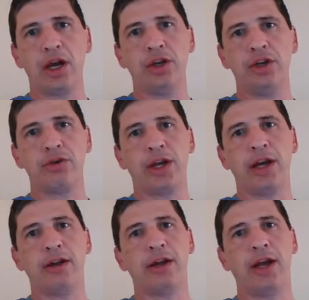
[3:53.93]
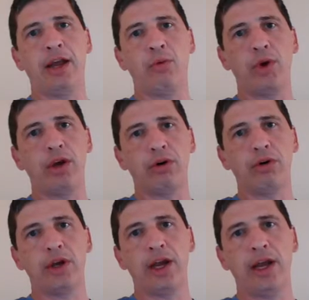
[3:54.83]
you get a wheel,
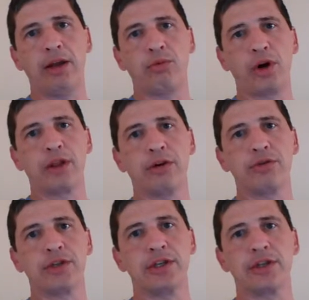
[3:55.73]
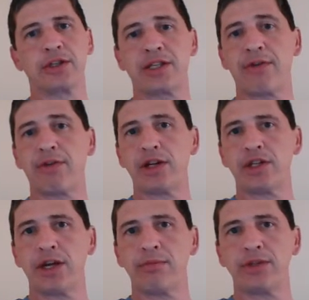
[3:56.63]
and one of those is 70
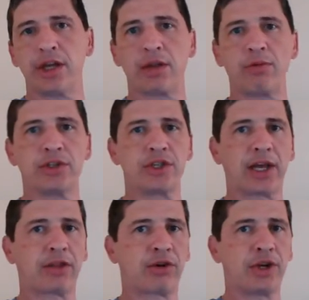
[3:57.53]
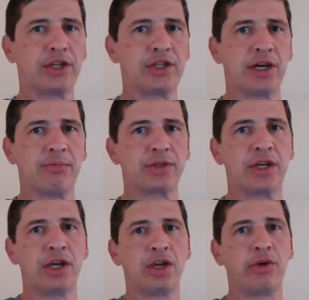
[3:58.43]
gems, the other one's like 30 gems.
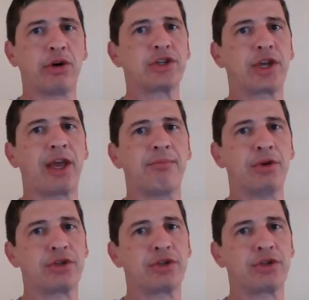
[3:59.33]
You also get